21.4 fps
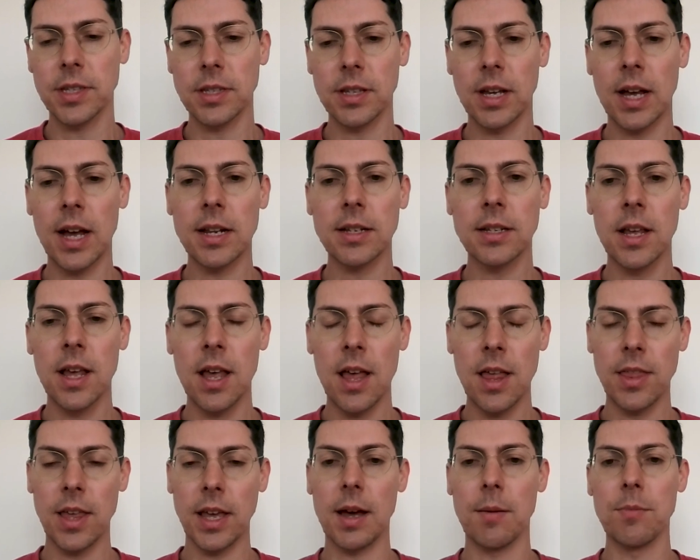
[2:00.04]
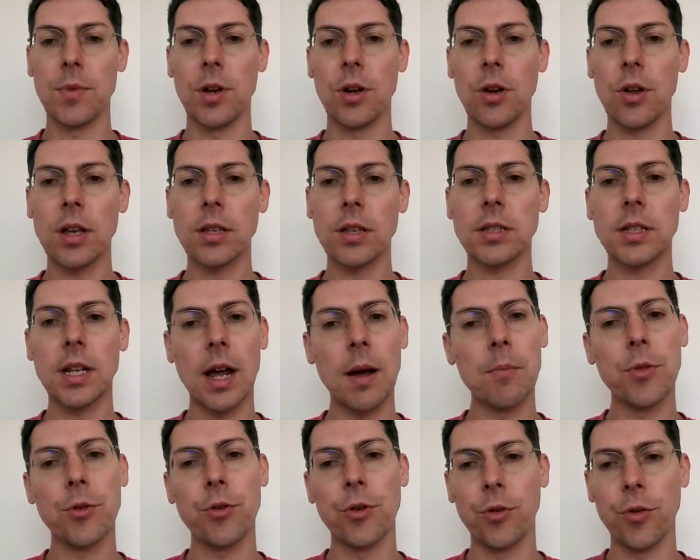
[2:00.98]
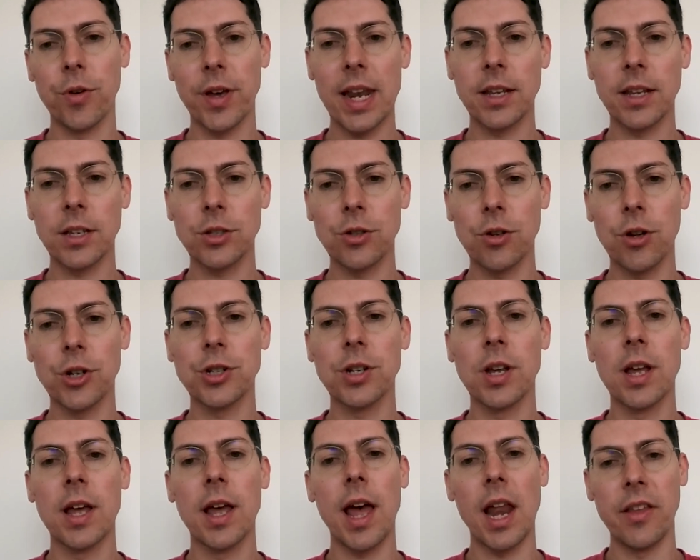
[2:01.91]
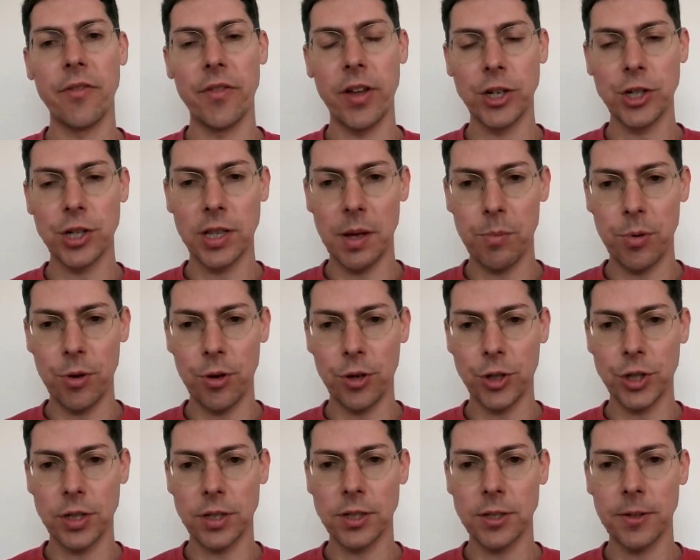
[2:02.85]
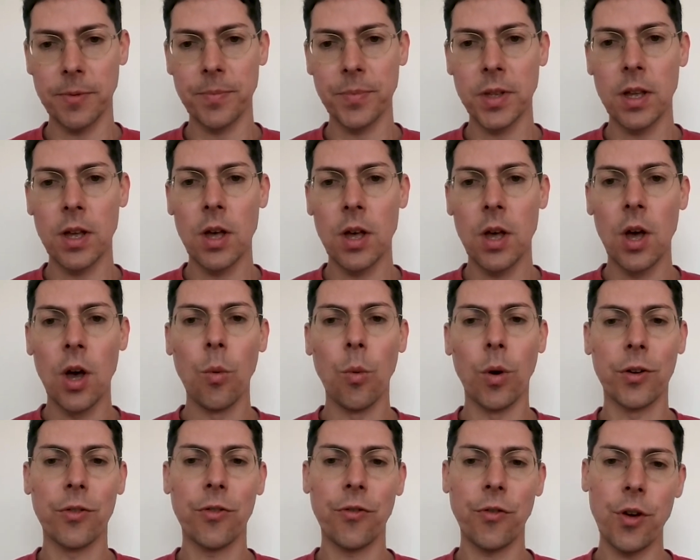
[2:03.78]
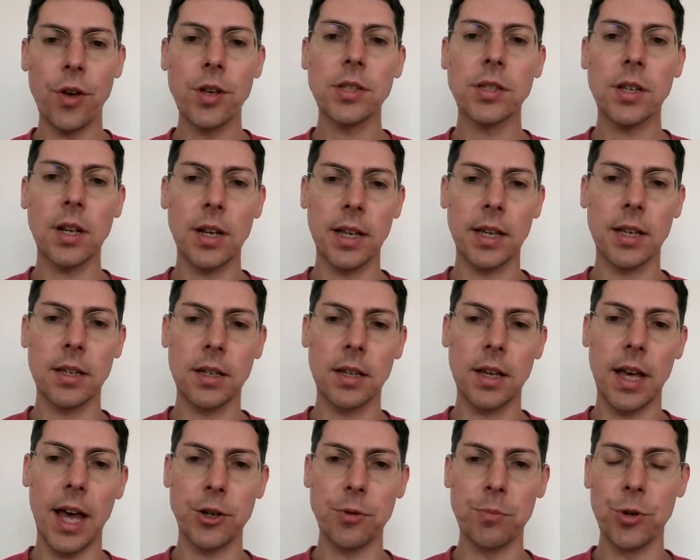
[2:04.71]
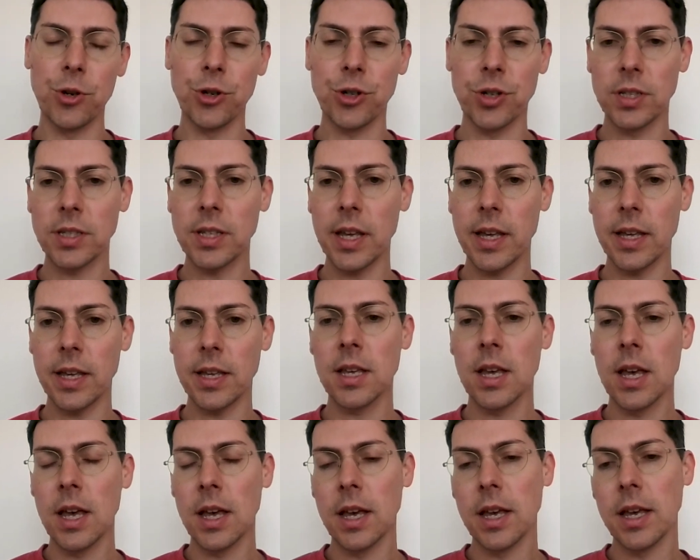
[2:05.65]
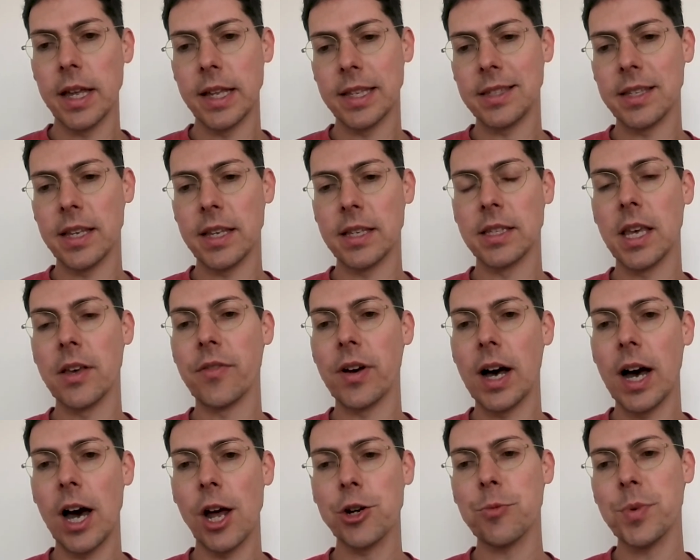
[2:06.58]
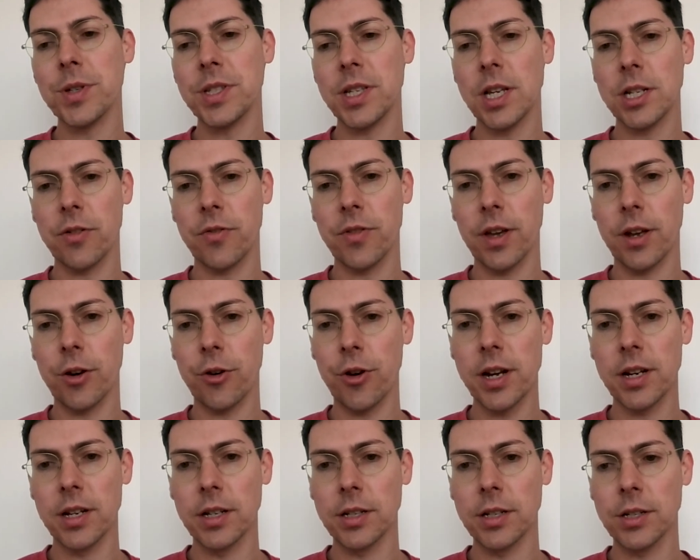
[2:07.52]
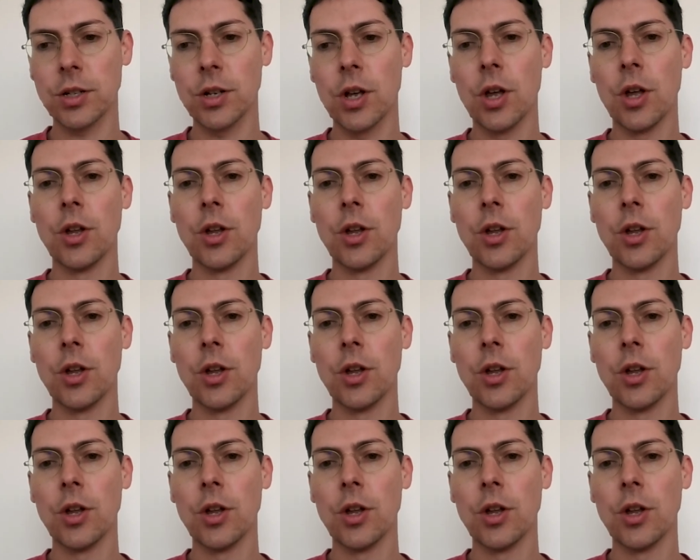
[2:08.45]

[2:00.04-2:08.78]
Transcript: site. They come the last time through an organic search, and eventually they purchase. What first click attribution says, it says give 100% of the credit